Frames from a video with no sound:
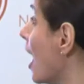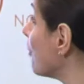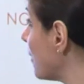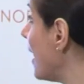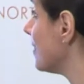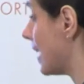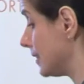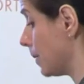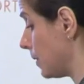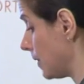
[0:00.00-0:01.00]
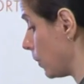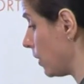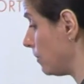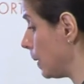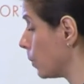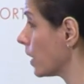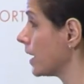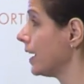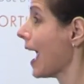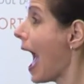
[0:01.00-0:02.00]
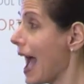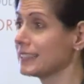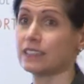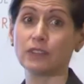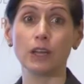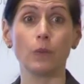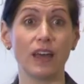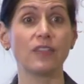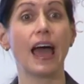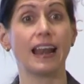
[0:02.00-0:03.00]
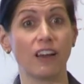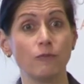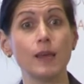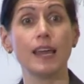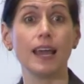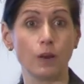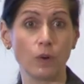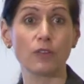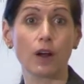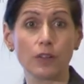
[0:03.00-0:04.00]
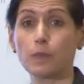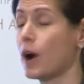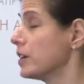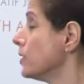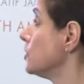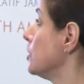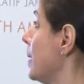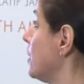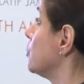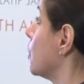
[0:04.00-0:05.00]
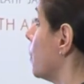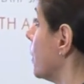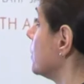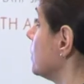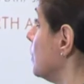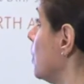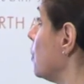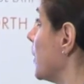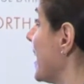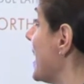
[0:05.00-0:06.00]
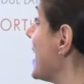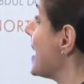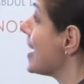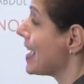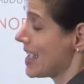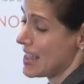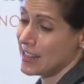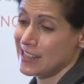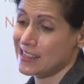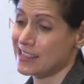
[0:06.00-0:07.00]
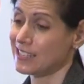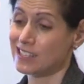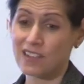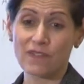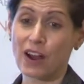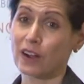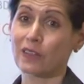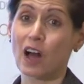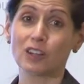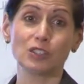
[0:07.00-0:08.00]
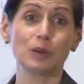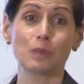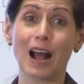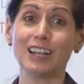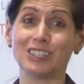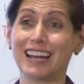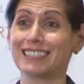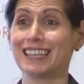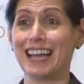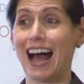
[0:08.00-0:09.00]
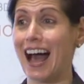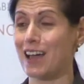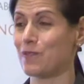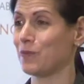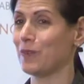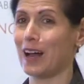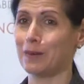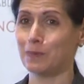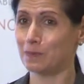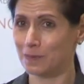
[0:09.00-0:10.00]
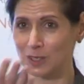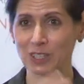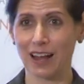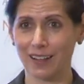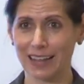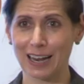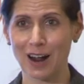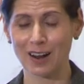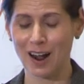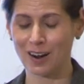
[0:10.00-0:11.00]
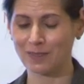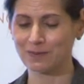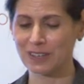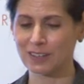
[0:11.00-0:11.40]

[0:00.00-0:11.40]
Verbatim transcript: off. That's something that we've been working actively with NFP and with our other partners to make sure works smoothly. This is a very long-term project. I, uh, Michelle, again, our, our